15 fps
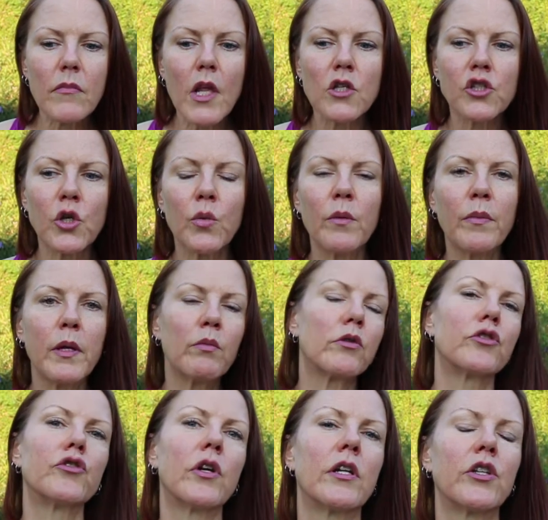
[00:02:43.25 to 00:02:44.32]
So when people are
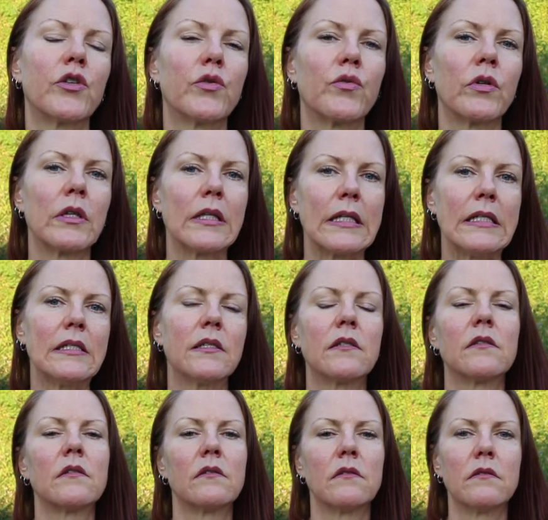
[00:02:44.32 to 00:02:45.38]
trying to release